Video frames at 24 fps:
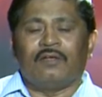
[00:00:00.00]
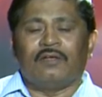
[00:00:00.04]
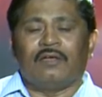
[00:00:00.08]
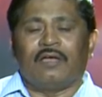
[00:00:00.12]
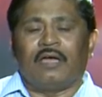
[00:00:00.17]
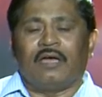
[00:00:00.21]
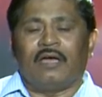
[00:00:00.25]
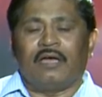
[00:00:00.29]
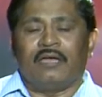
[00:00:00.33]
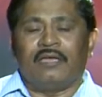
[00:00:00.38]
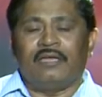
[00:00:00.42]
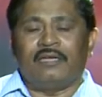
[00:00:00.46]

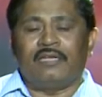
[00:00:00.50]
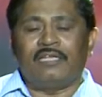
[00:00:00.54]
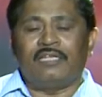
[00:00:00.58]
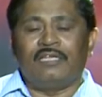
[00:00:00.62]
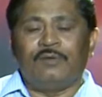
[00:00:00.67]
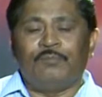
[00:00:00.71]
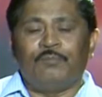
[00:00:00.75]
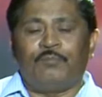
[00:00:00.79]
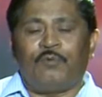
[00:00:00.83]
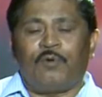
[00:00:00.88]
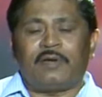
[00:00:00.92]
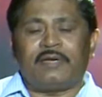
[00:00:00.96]
it is
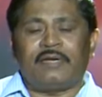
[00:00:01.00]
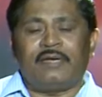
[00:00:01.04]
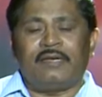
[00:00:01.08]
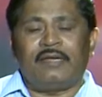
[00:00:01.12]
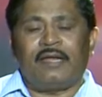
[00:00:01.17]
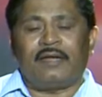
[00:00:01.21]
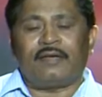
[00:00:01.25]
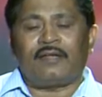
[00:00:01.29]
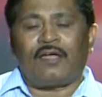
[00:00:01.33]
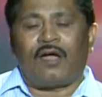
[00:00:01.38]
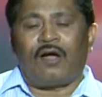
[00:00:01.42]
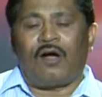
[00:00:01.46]
important
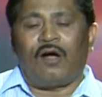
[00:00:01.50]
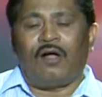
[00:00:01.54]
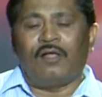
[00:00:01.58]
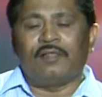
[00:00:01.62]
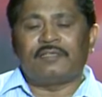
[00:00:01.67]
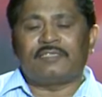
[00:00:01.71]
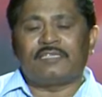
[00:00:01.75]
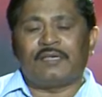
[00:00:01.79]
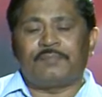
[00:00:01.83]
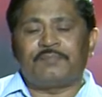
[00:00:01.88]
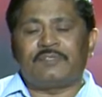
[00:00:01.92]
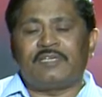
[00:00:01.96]
that all
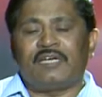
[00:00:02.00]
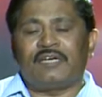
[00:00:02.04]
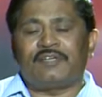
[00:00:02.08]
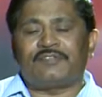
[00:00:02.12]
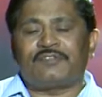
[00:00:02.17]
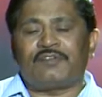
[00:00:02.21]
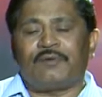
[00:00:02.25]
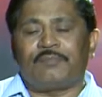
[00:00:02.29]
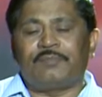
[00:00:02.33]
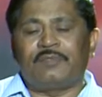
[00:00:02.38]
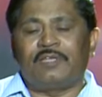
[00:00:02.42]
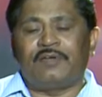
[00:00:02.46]
subsets
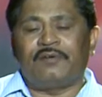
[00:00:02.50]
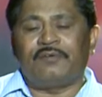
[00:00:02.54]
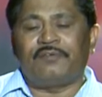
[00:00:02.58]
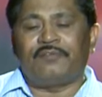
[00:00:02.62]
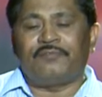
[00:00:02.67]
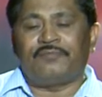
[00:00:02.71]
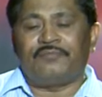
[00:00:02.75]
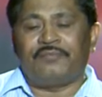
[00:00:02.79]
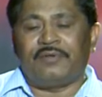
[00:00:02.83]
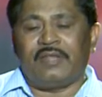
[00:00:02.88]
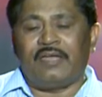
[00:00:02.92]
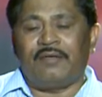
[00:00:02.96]
of the
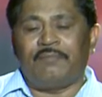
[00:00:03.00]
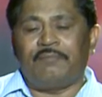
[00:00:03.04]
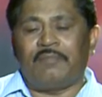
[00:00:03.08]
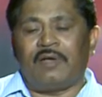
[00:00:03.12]
frame